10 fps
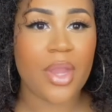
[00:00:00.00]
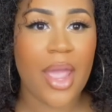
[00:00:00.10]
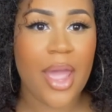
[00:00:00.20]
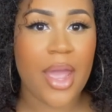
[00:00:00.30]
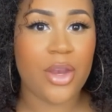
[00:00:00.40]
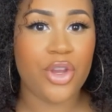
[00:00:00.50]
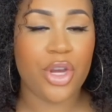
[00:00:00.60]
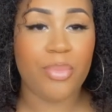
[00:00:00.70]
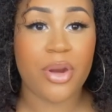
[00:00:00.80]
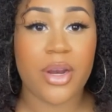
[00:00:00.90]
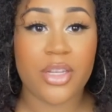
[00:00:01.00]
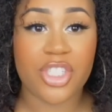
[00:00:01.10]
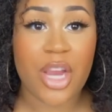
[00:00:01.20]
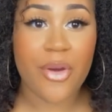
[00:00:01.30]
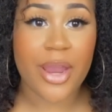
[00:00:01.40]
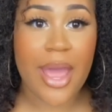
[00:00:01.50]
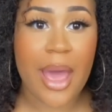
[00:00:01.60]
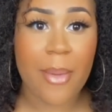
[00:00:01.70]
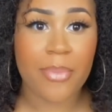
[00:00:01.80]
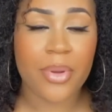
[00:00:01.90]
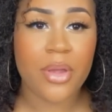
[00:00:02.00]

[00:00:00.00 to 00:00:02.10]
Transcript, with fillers: and you're going to put on a shower cap.